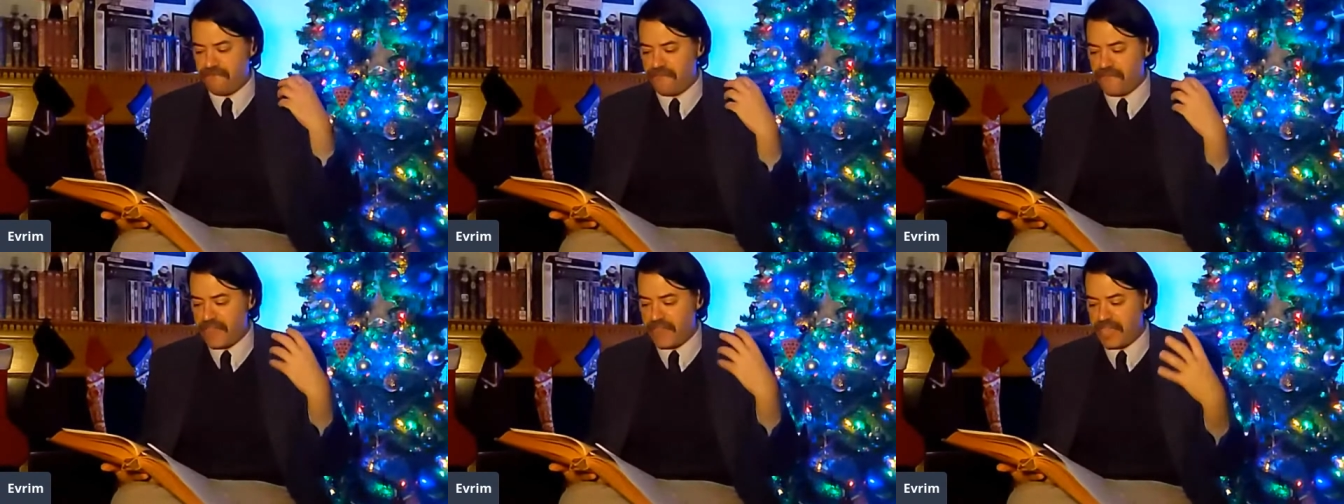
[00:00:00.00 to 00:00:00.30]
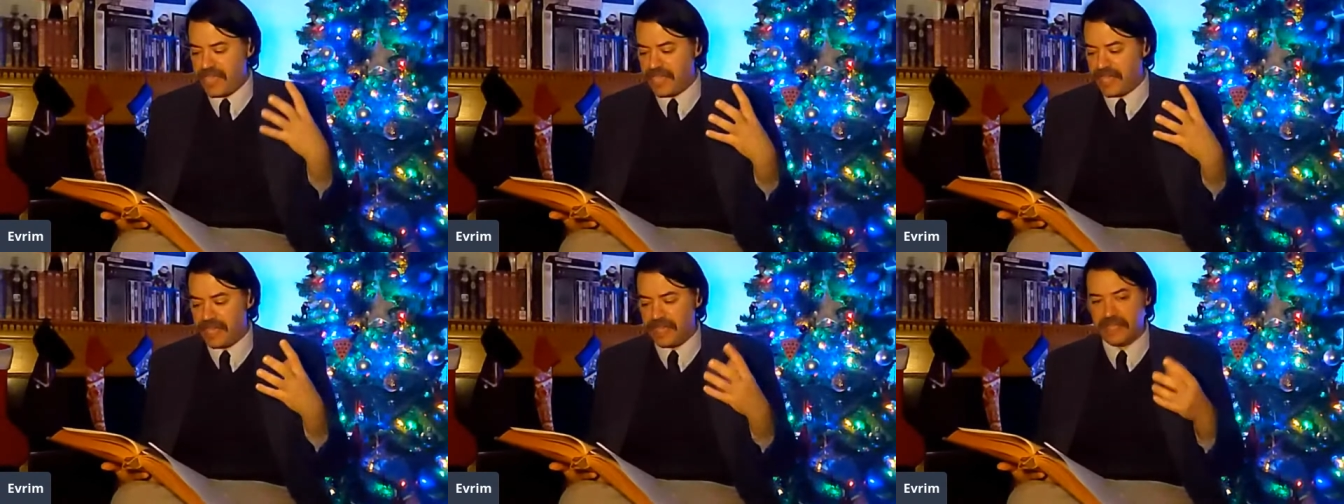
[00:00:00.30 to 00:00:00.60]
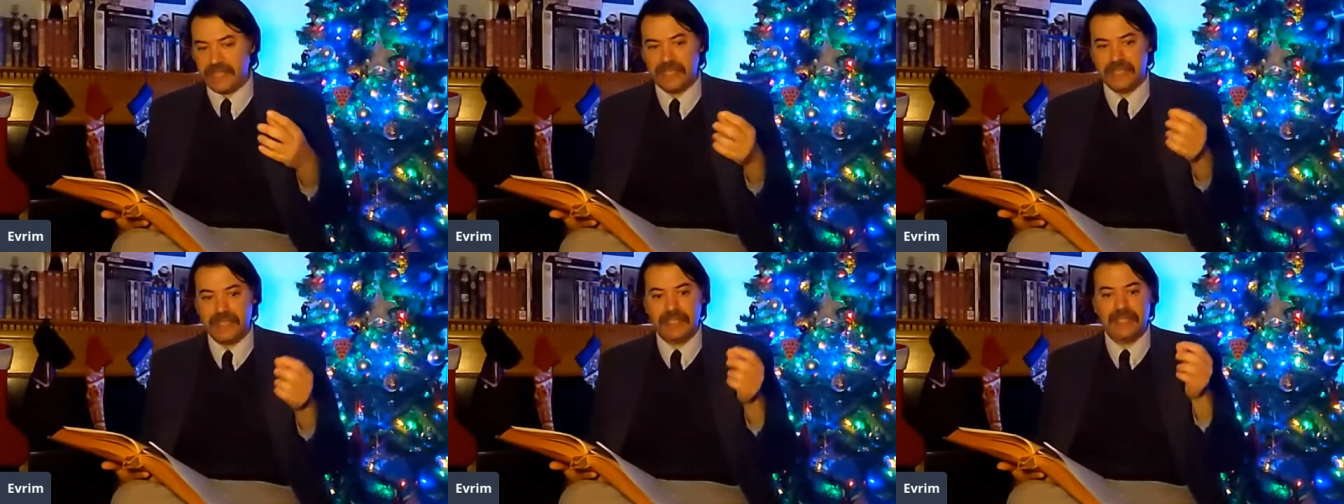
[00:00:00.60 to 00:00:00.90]
fear.
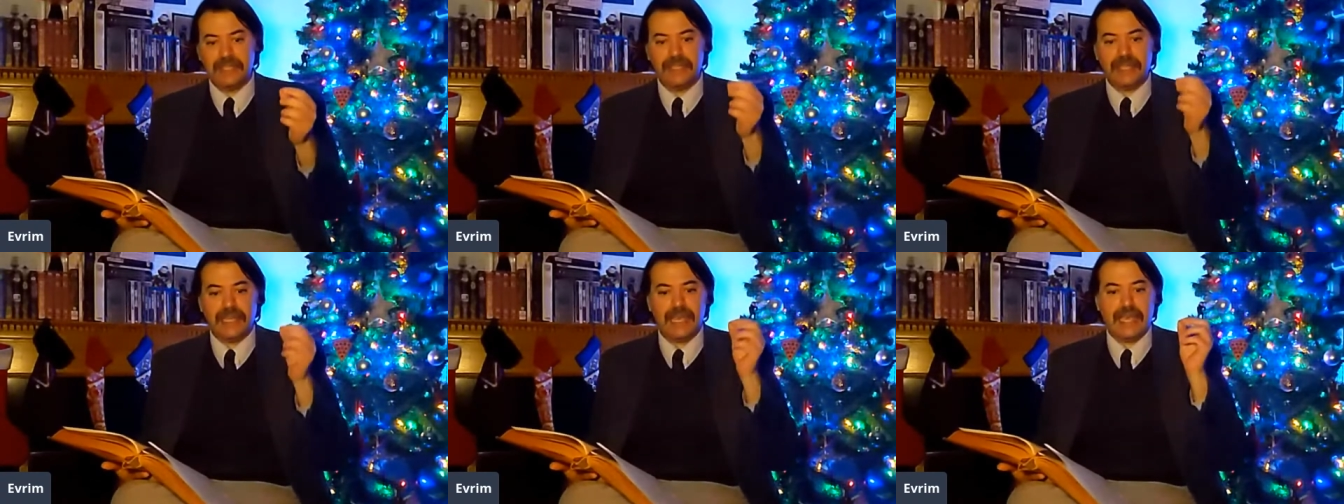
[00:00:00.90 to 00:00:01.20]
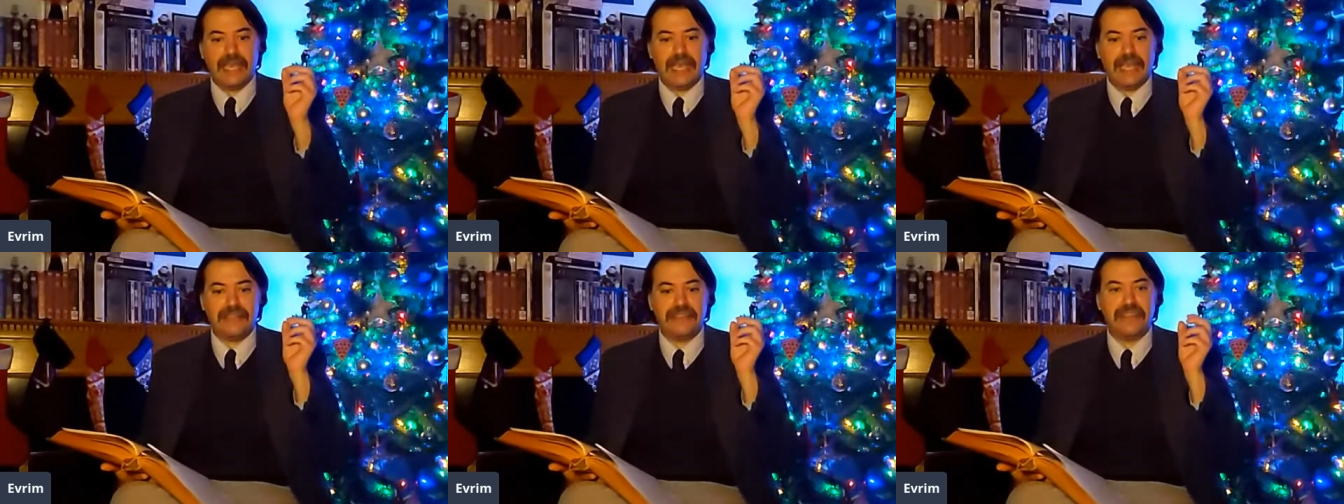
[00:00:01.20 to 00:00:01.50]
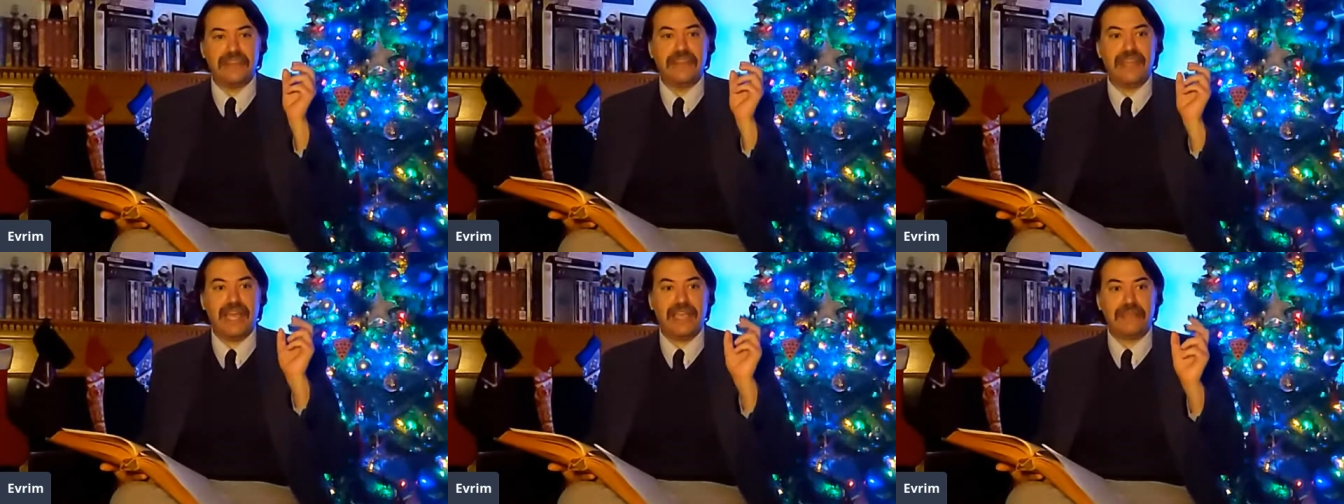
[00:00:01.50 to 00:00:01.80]
And
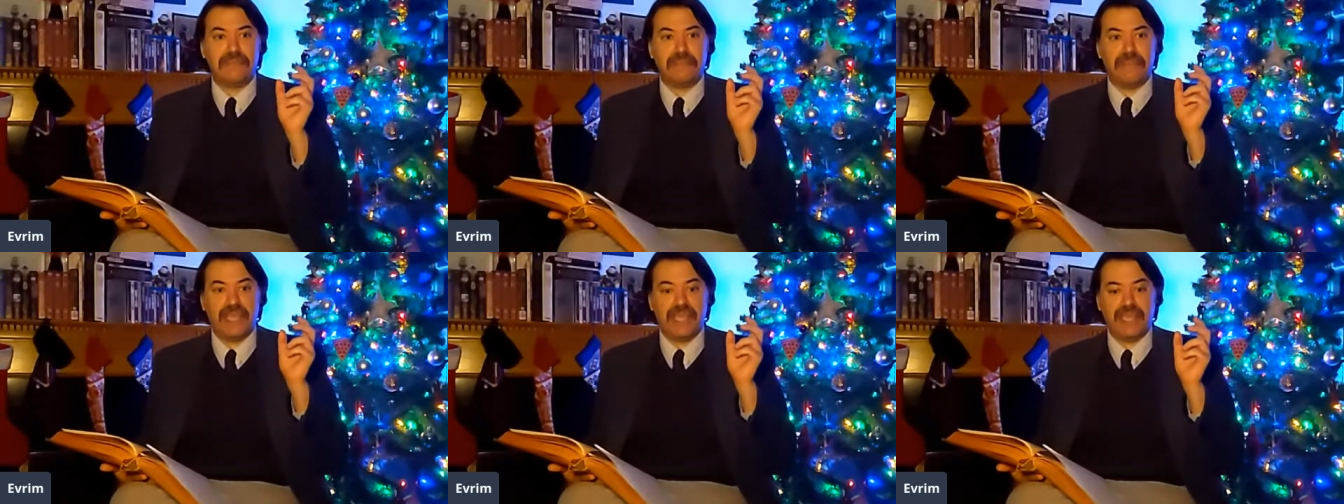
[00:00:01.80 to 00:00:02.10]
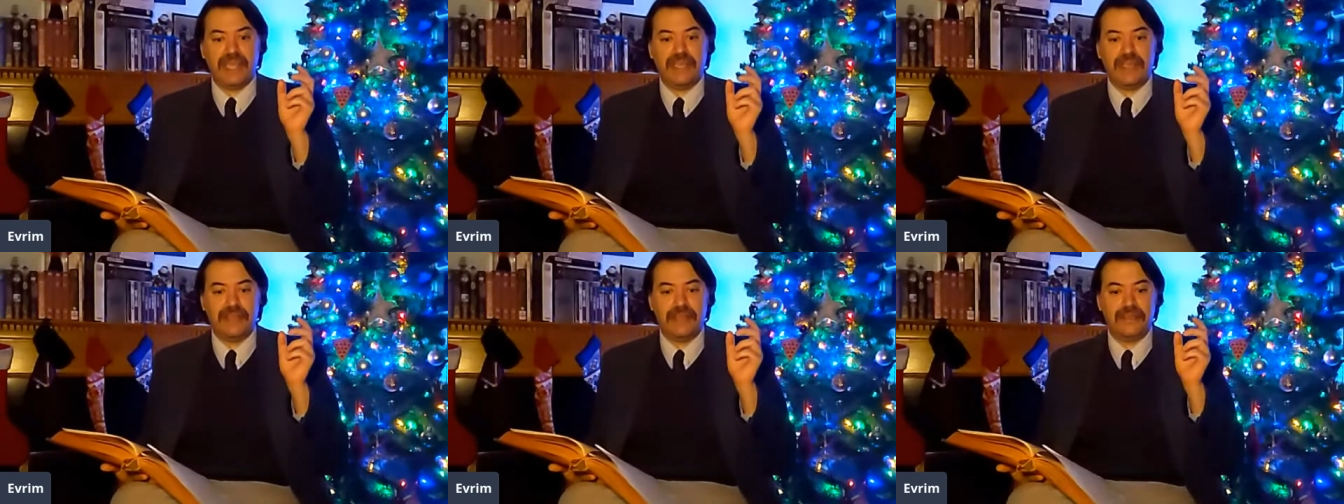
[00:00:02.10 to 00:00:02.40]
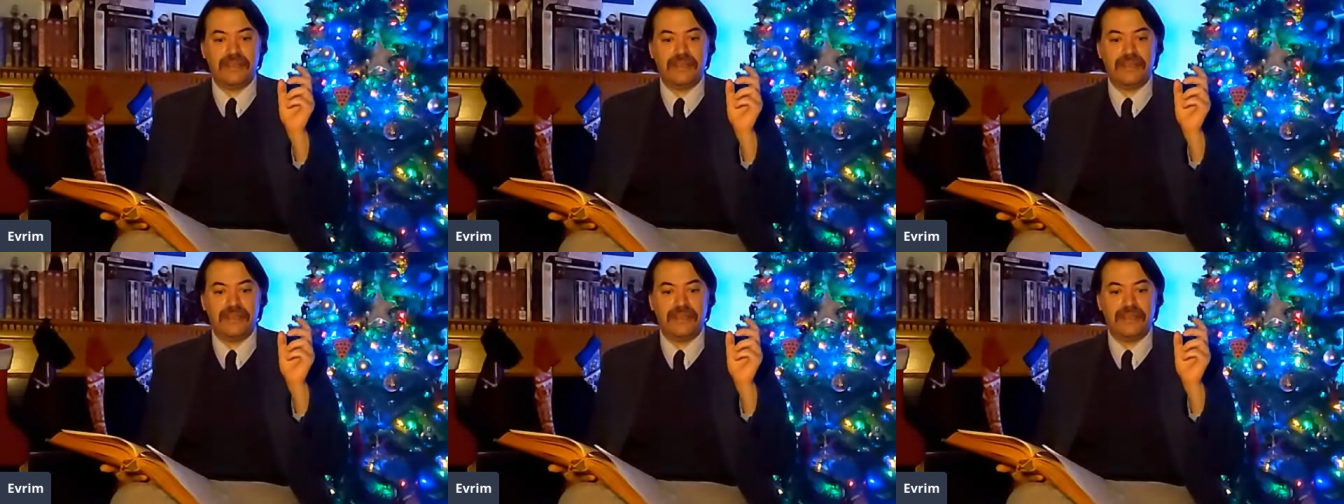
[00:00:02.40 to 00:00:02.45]
the nightmare